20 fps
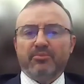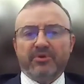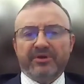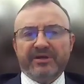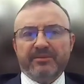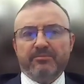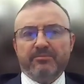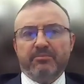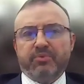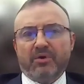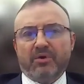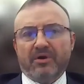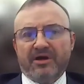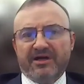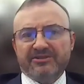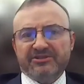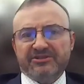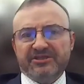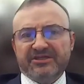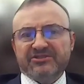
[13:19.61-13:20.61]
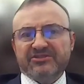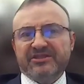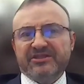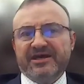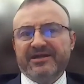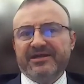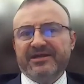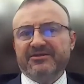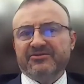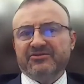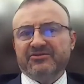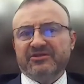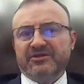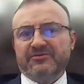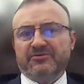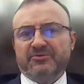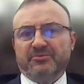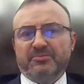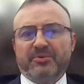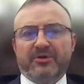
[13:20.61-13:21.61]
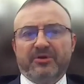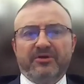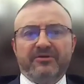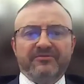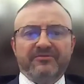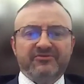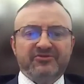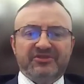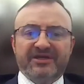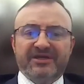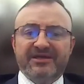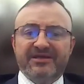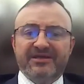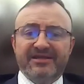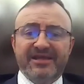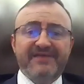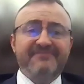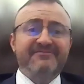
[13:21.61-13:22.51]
bring projects down in the southern part of the state.